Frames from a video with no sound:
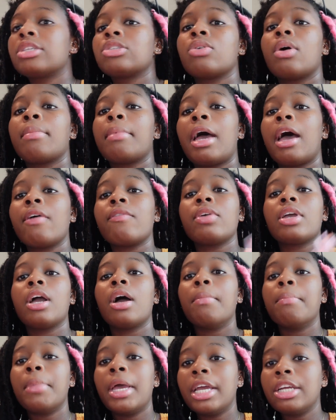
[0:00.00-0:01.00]
so I'm having
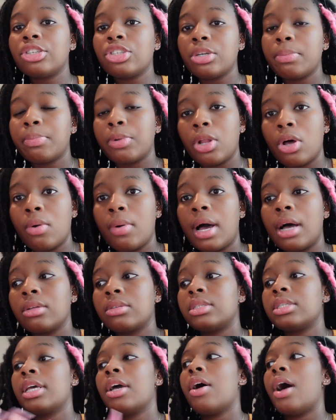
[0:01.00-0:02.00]
a major
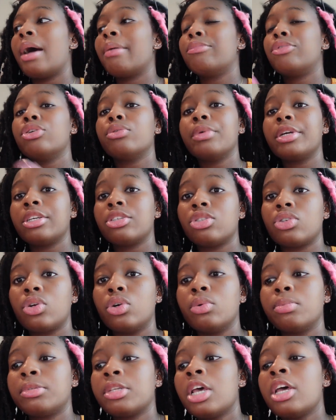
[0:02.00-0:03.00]
blowout sale. I'm doing scoops,